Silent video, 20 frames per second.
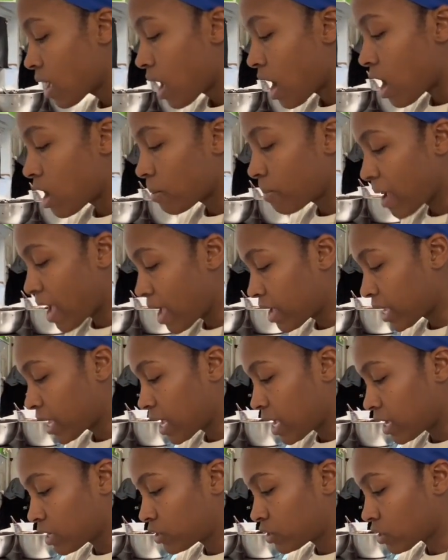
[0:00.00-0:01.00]
our
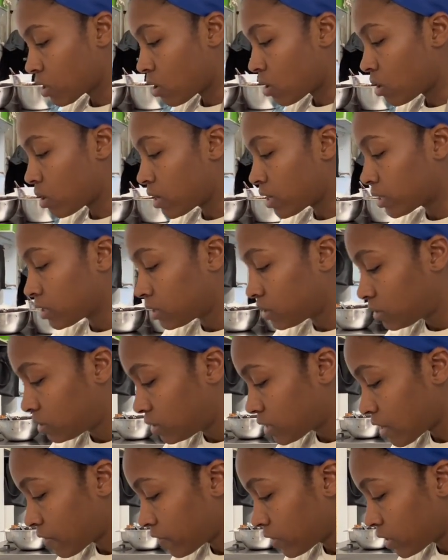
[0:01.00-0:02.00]
pancakes are
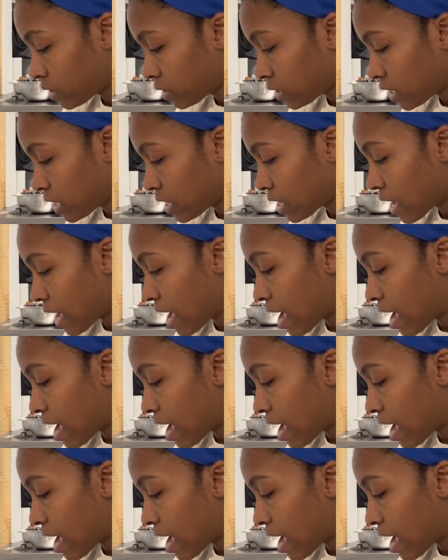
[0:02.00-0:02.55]
definitely